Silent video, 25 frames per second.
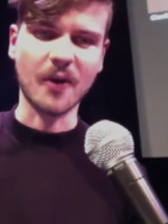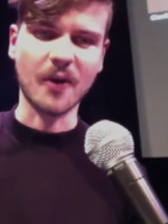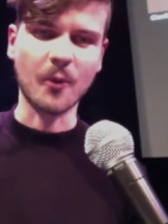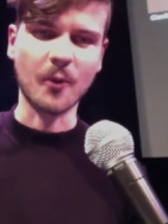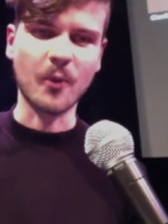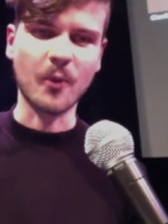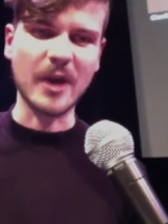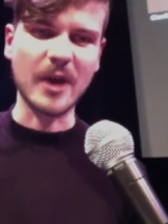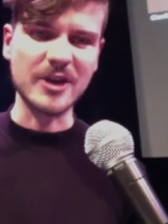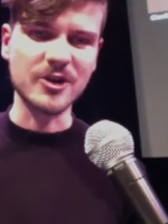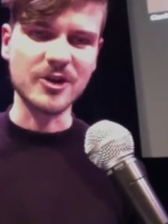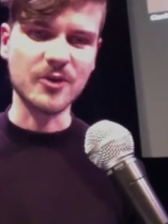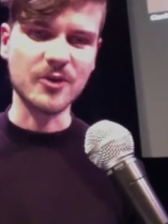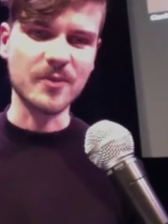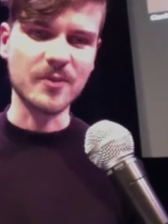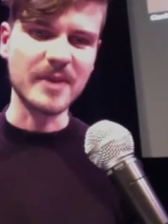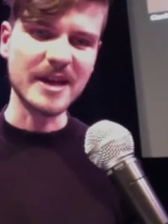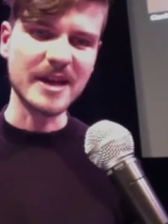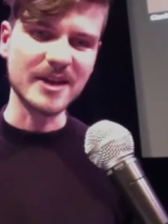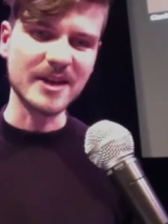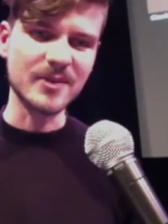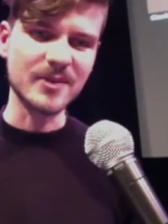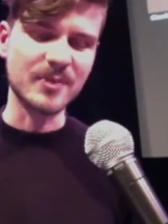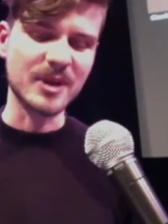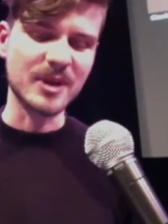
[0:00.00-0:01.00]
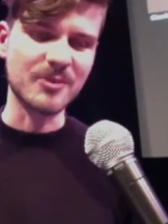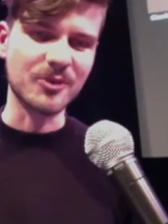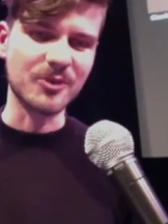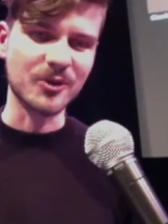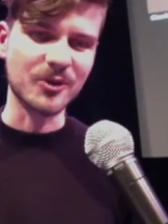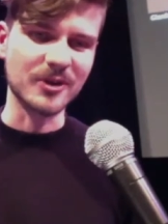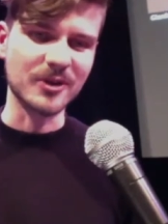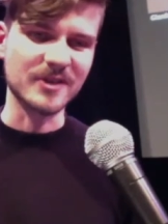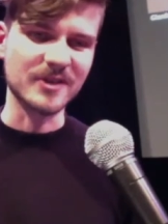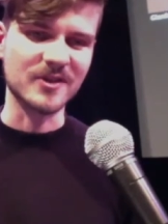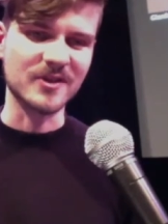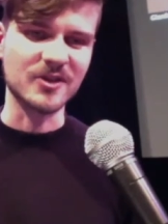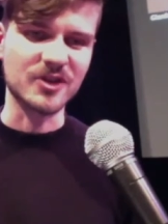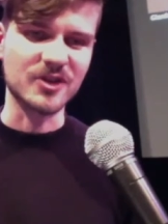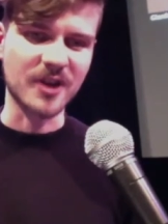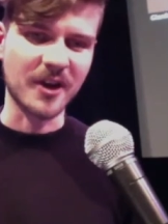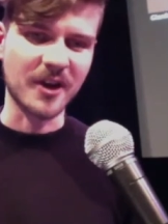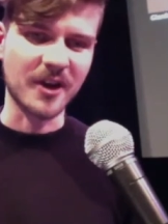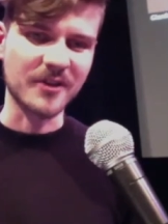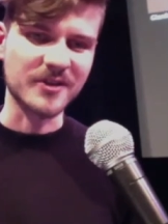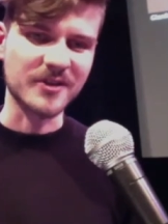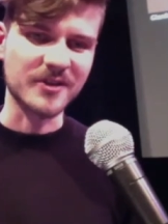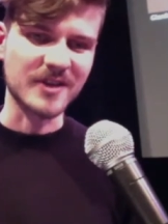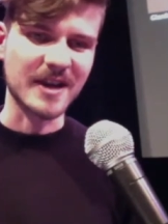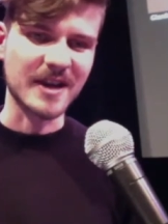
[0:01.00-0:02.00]
when you meet people, it's a
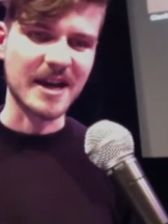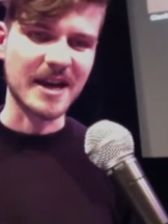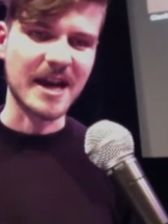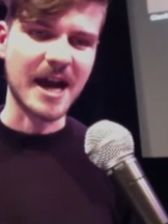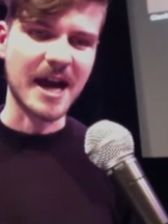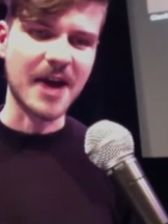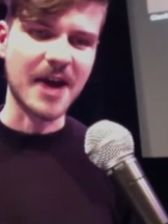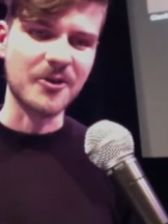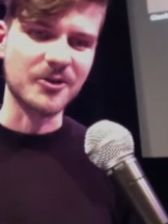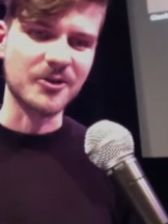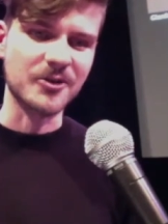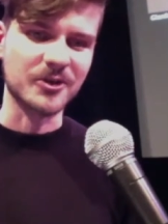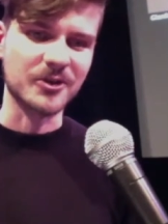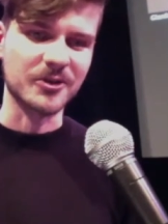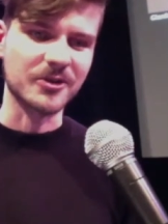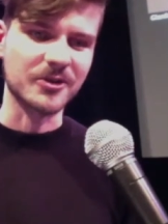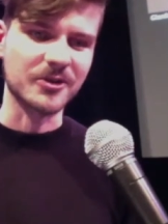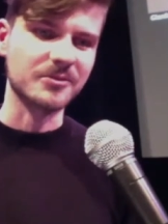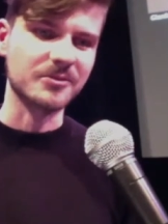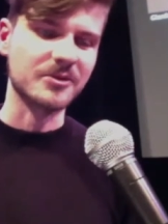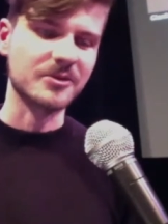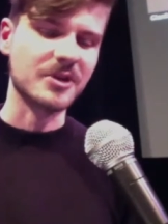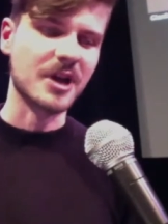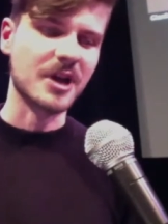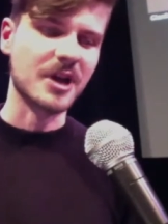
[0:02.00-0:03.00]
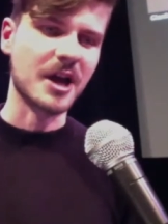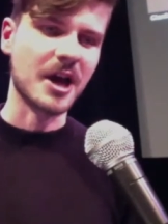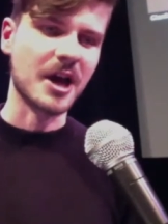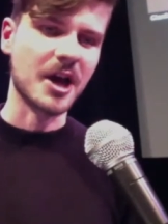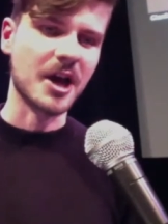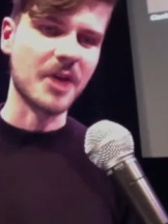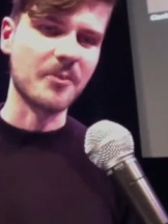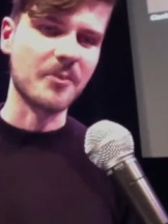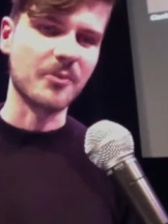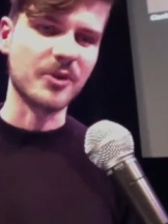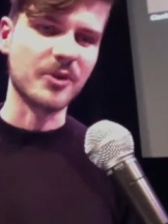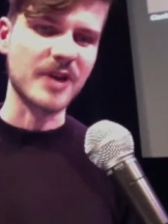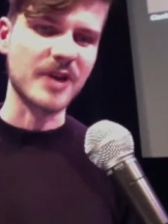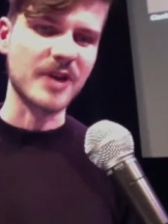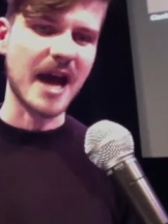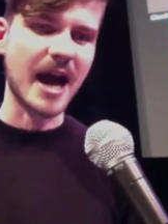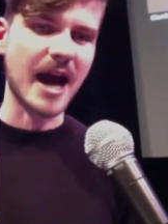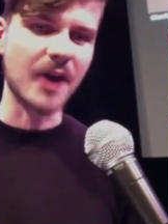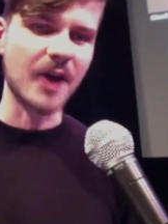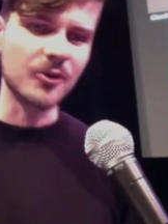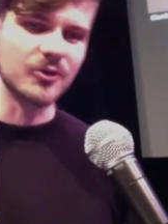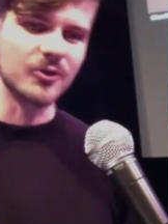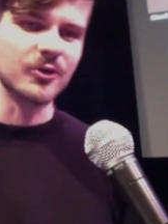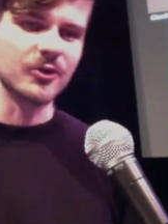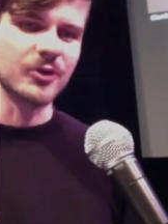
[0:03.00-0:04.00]
chance encounter, but
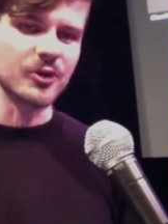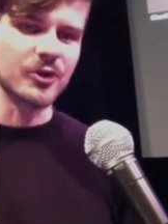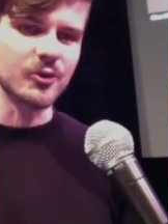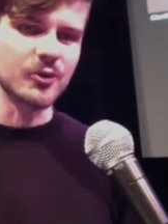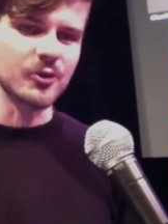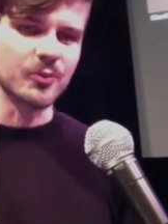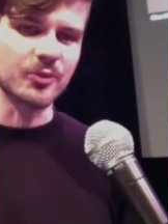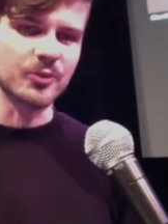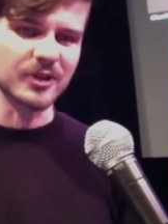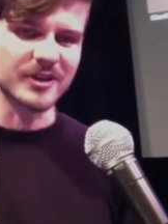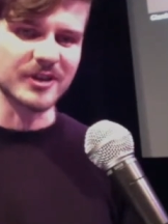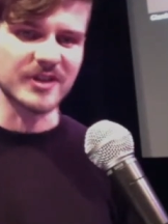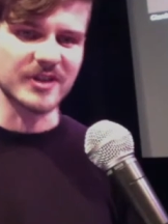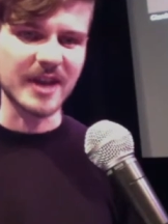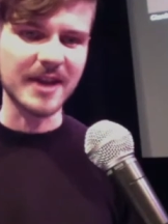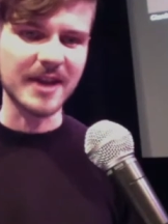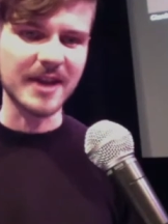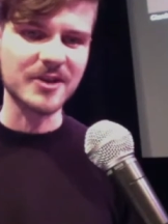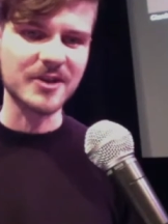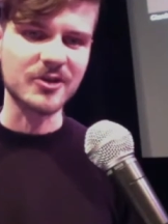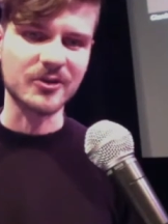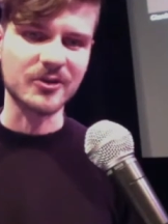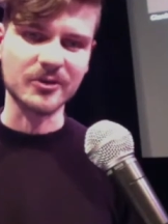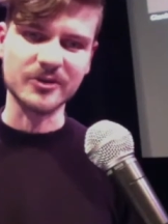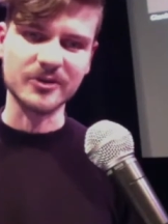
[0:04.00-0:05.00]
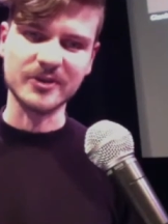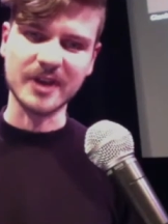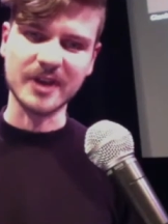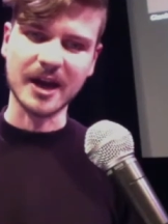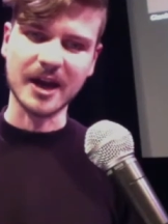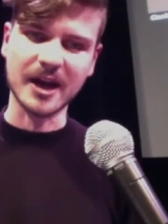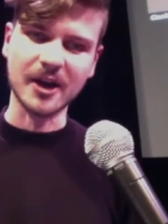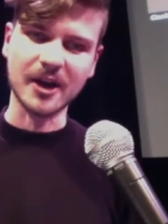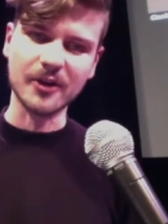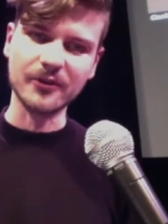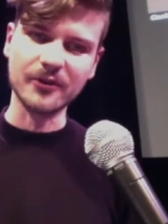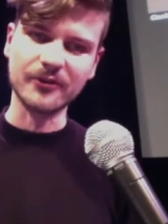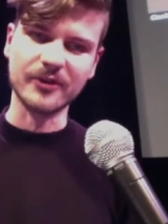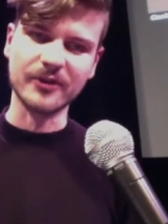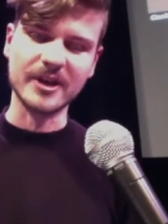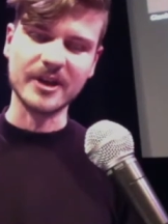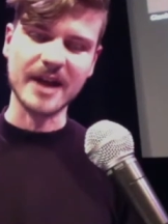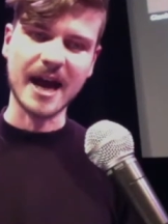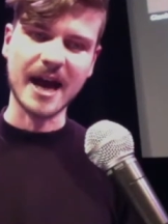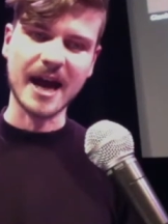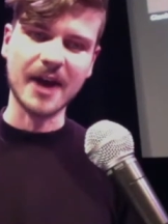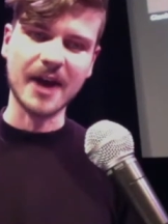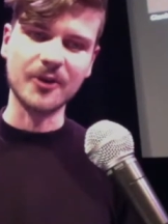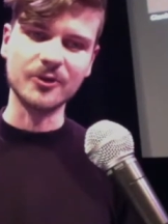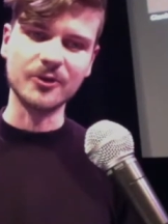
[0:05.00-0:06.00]
how do you present yourself and
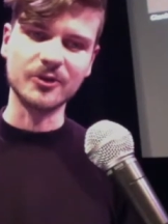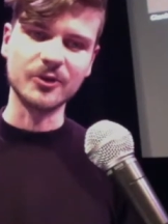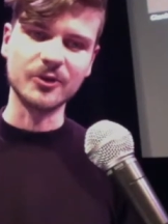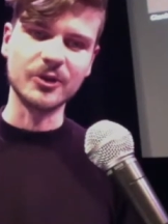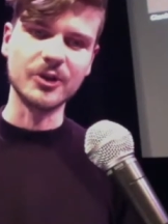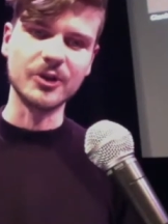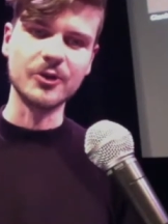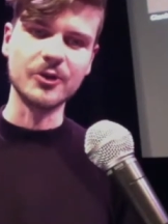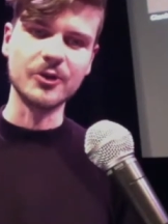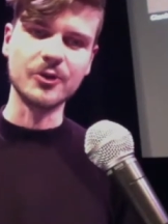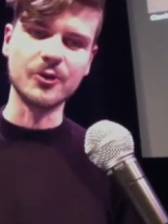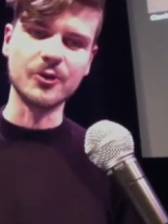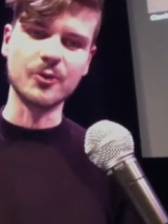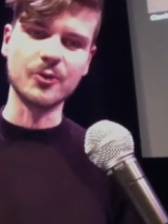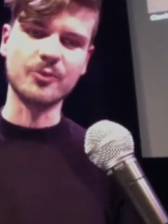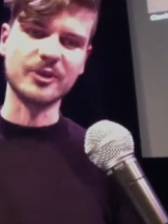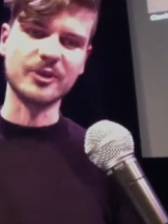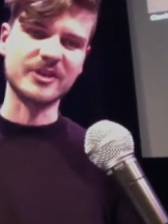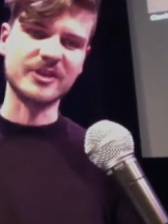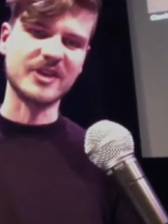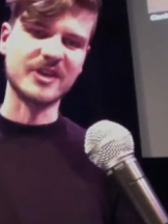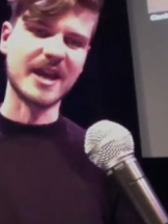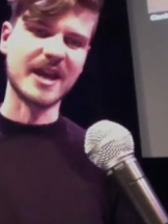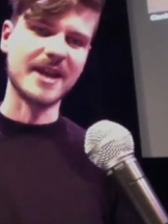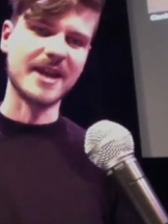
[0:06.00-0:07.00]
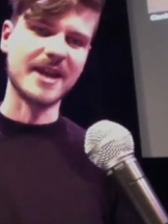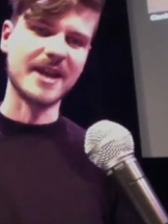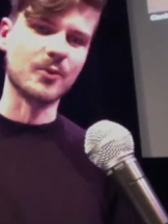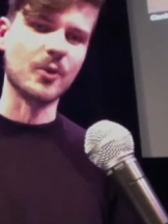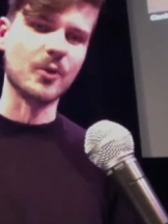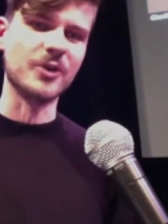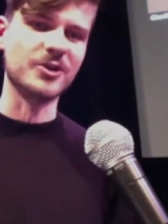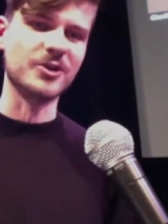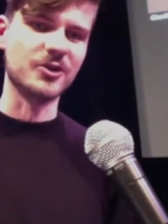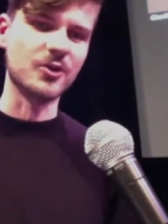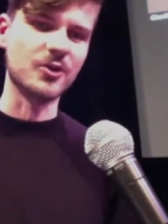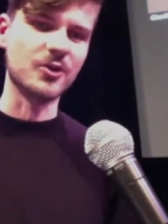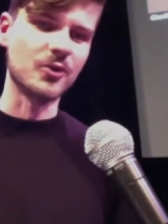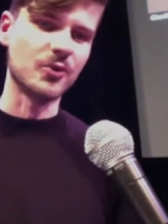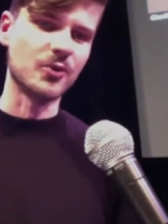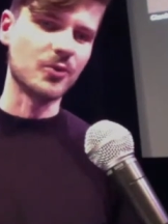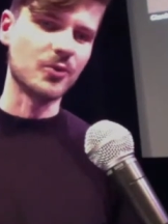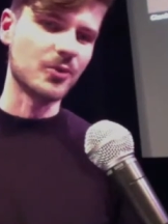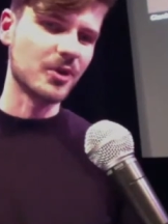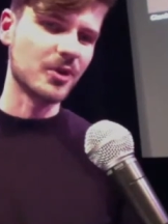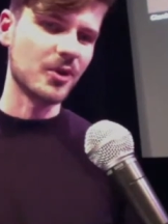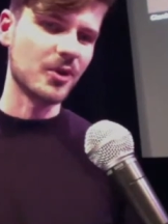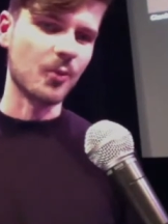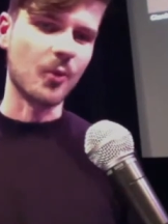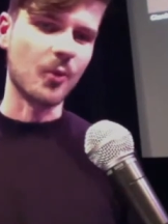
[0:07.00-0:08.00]
how do you present what you
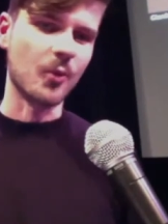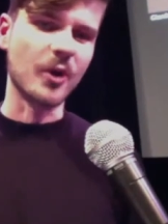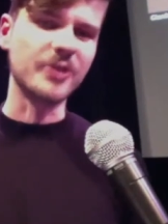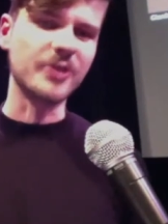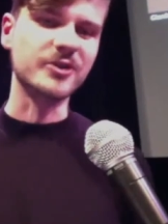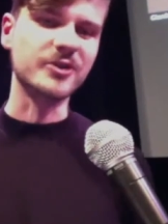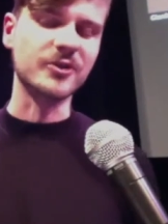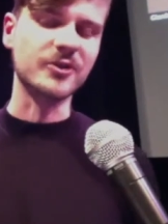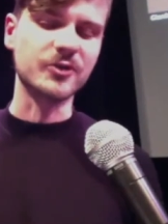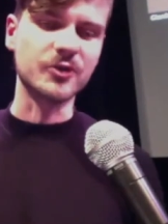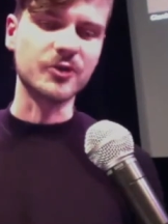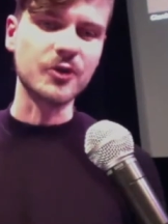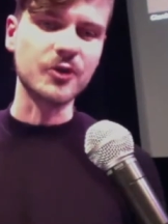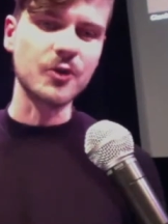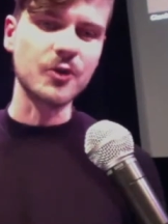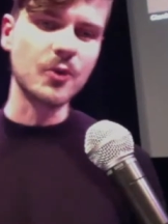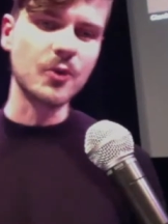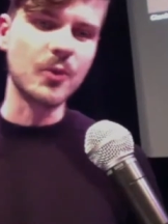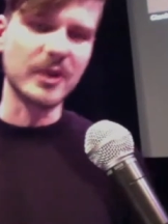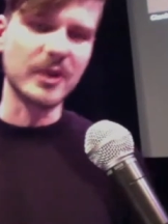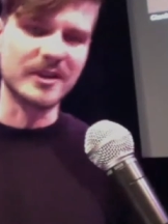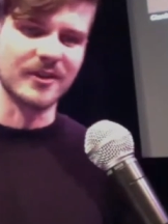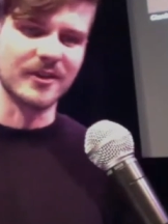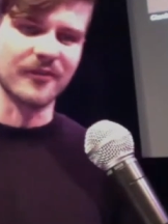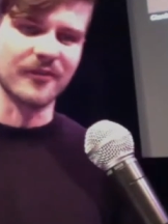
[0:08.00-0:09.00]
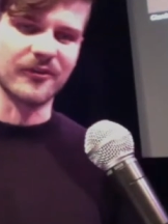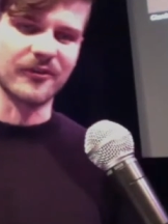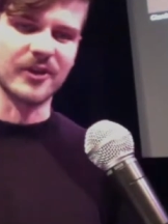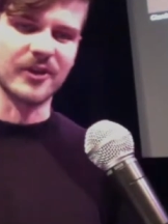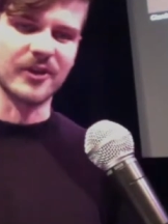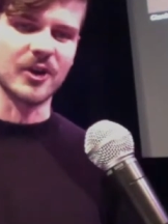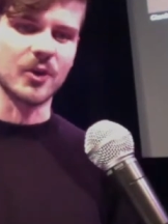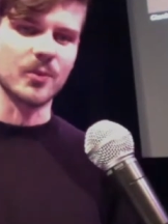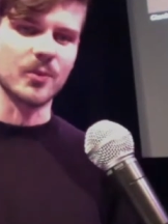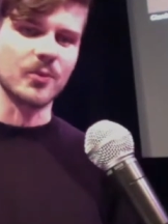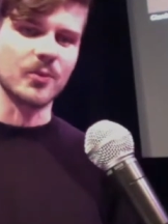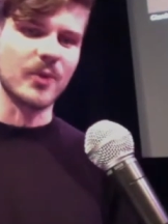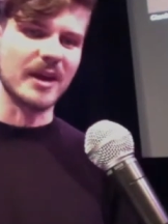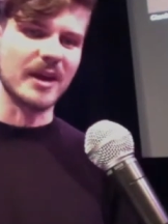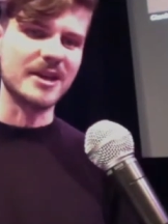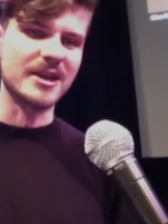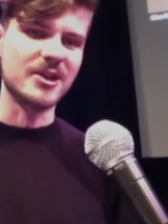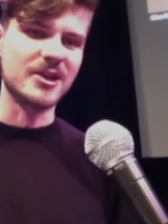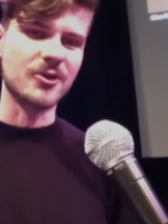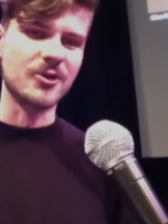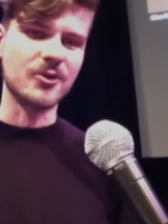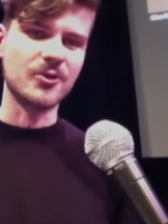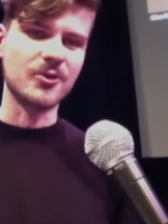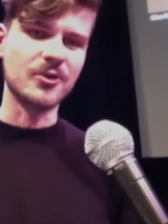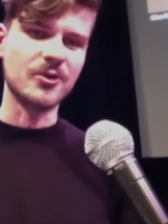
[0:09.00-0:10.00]
want to do with the film when
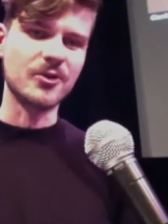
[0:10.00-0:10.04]
you